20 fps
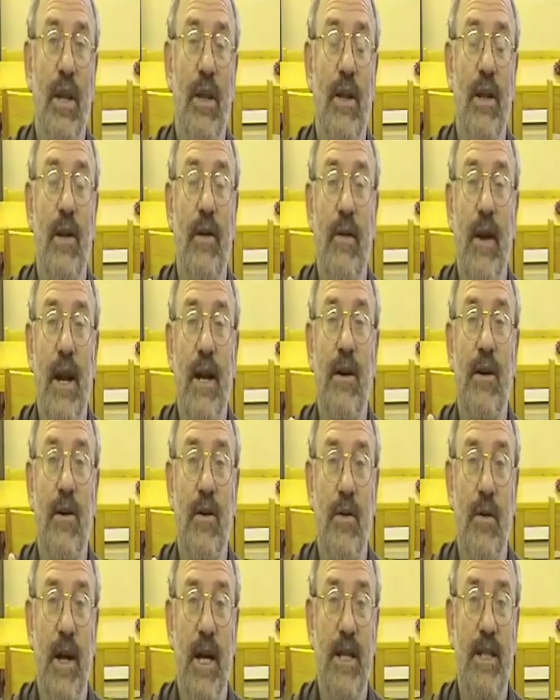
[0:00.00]
theoretical
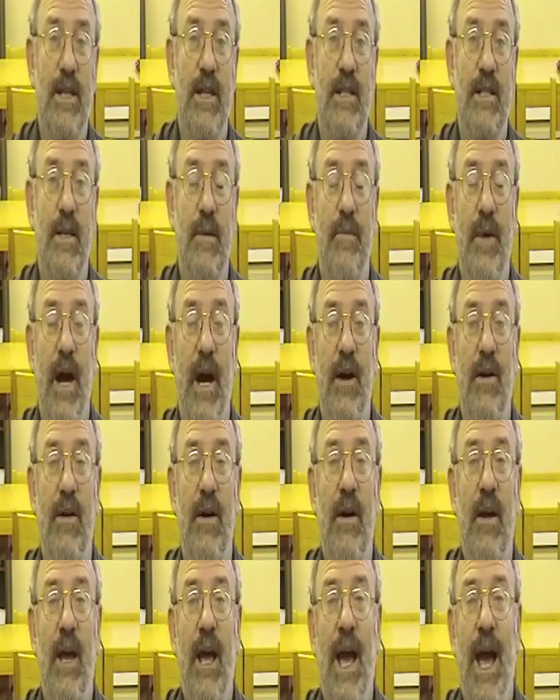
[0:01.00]
questions about